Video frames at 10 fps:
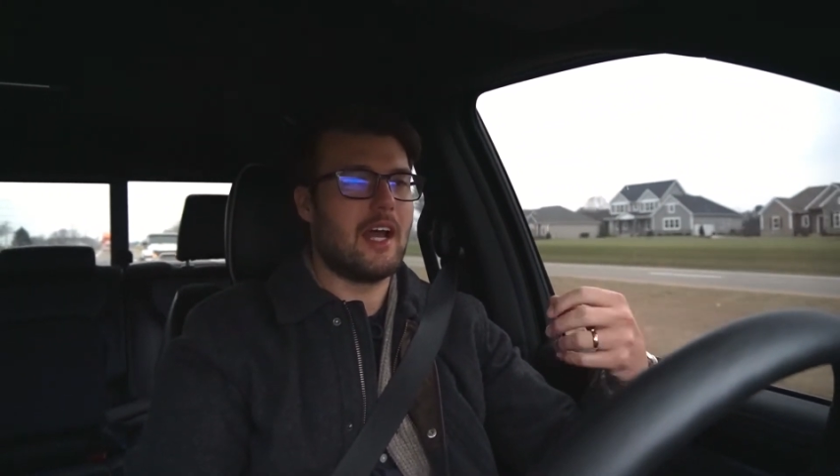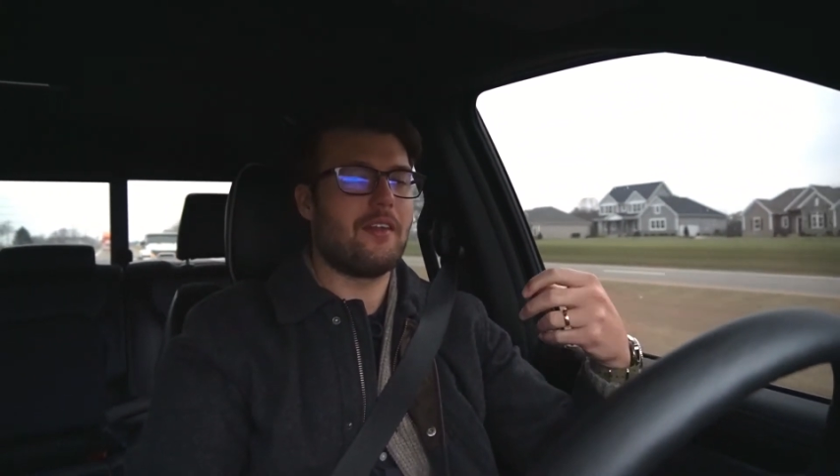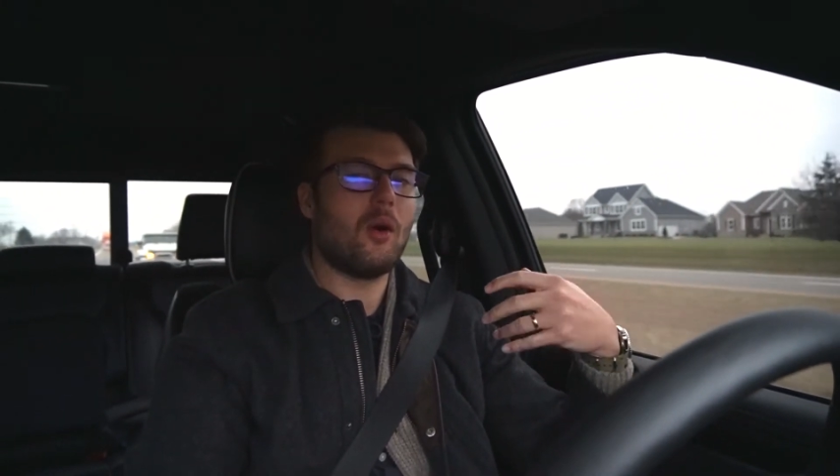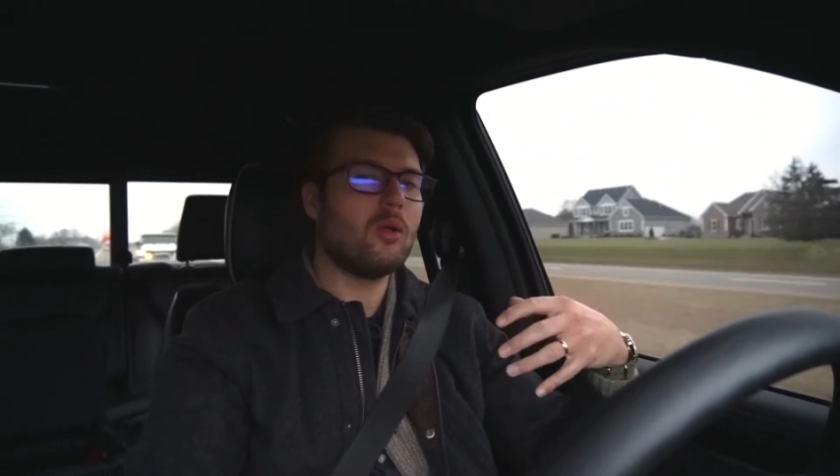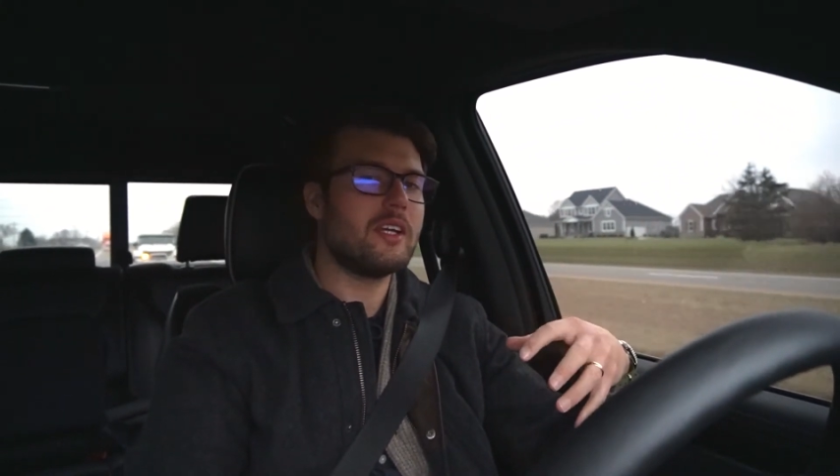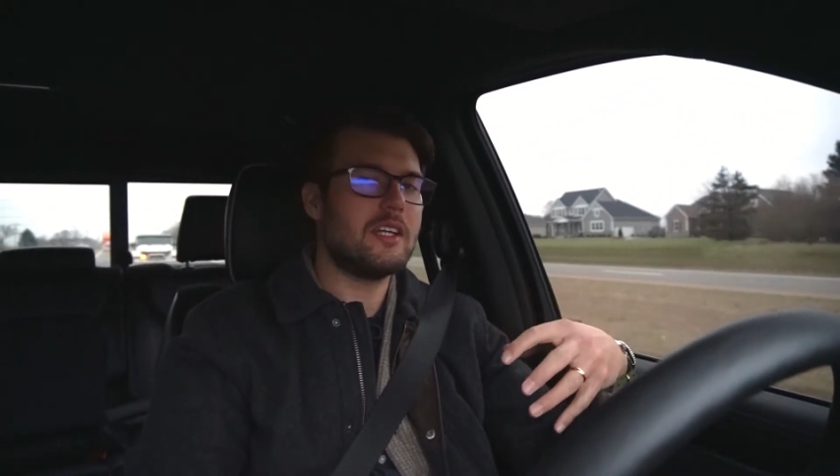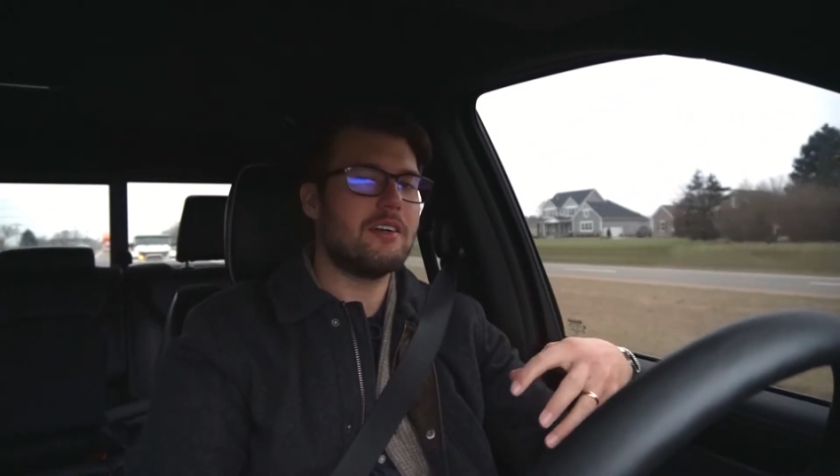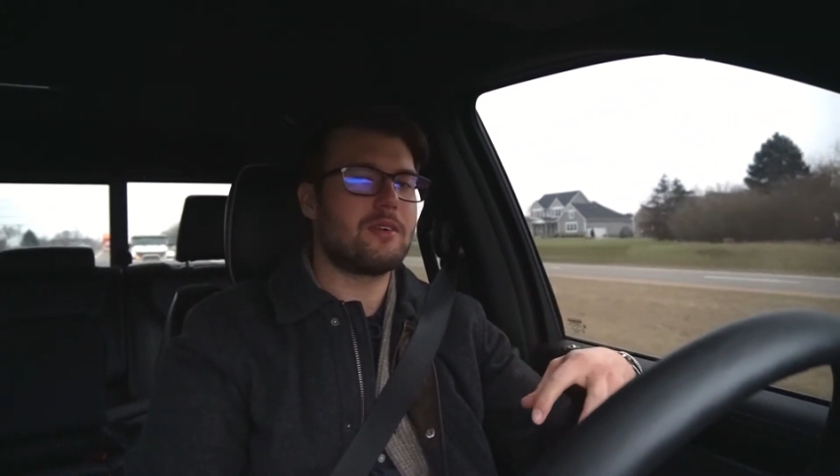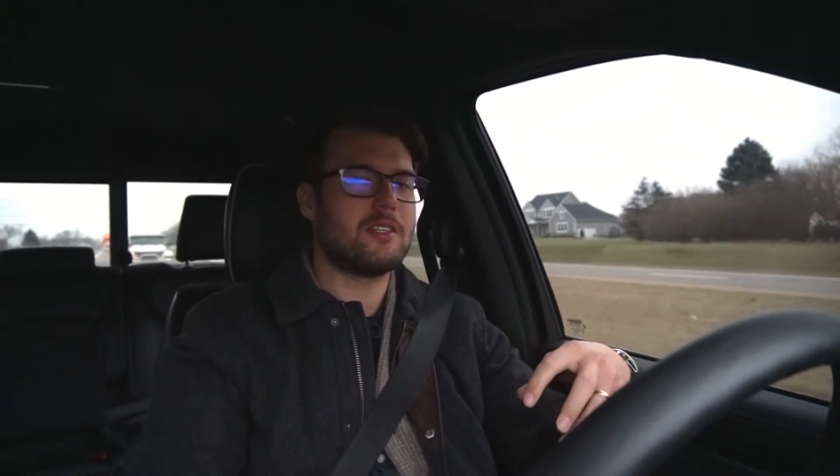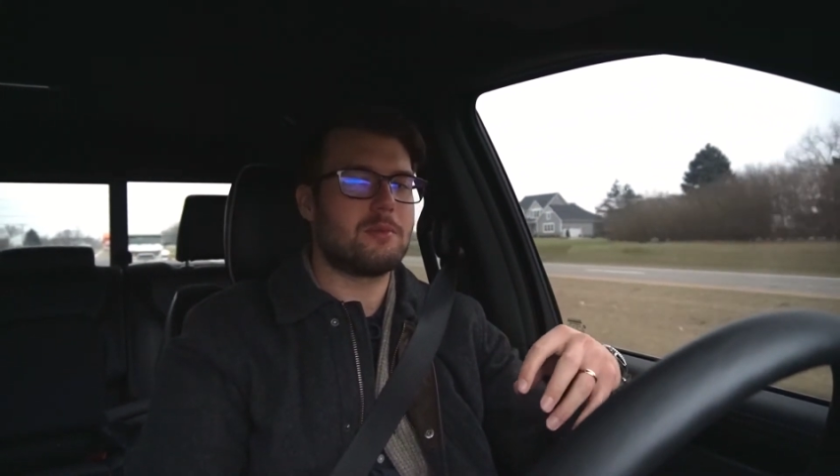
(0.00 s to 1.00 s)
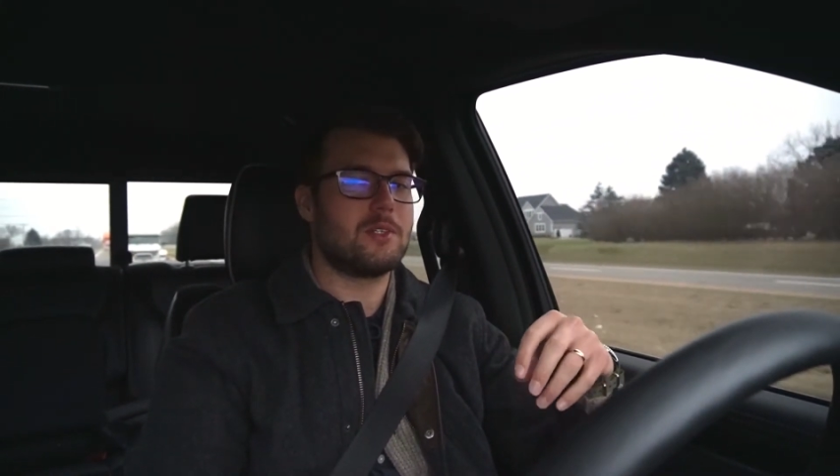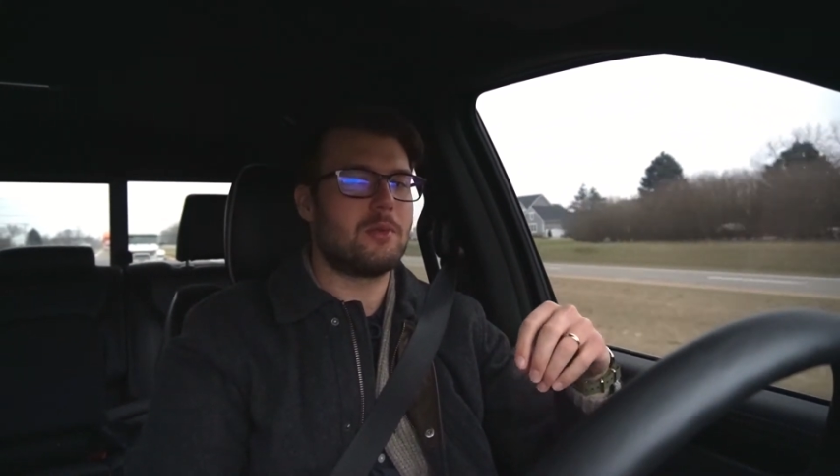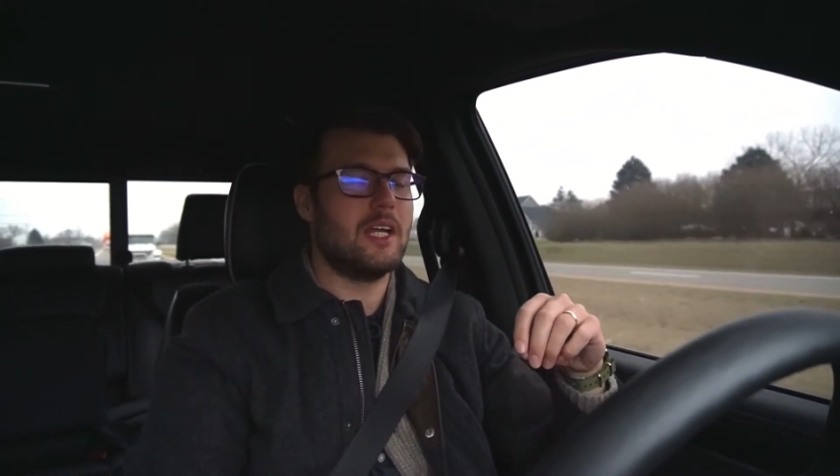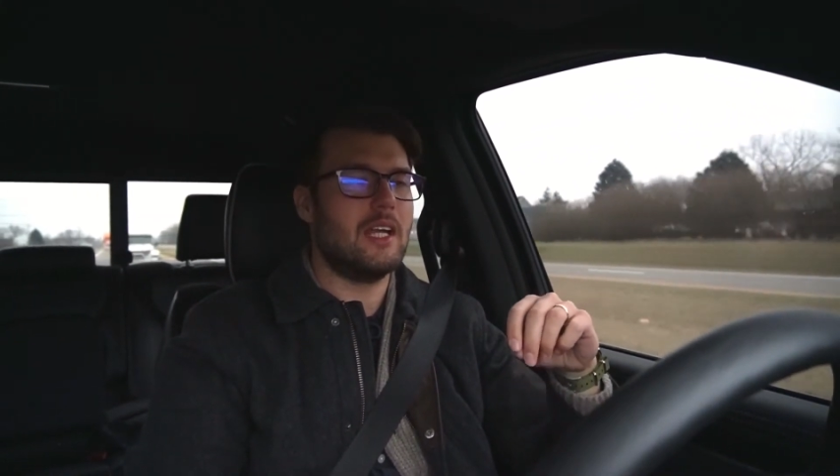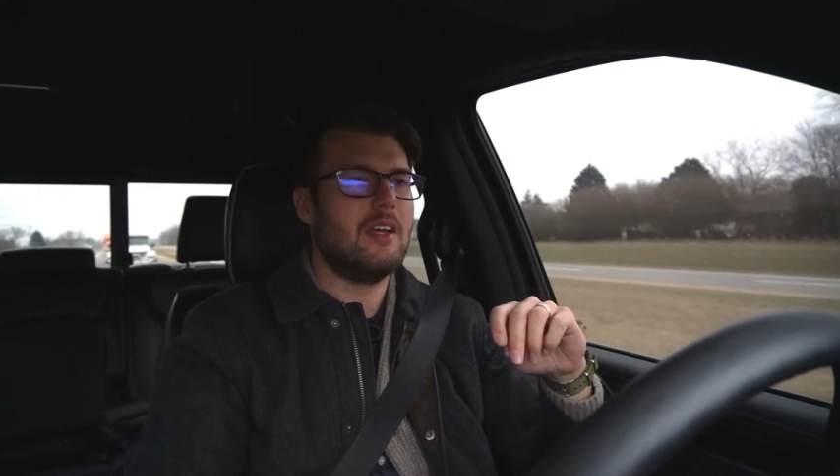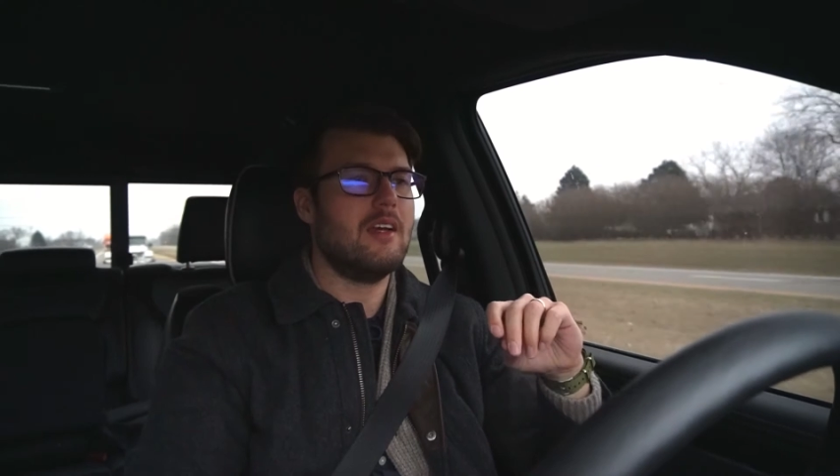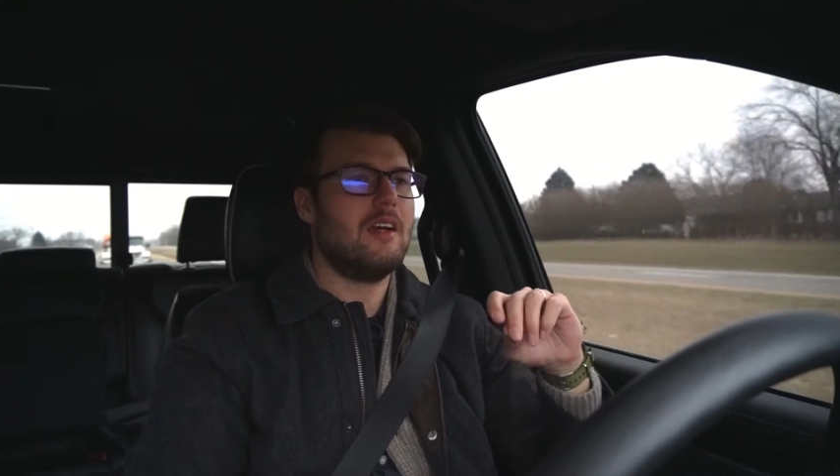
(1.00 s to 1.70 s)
Now, the only difference between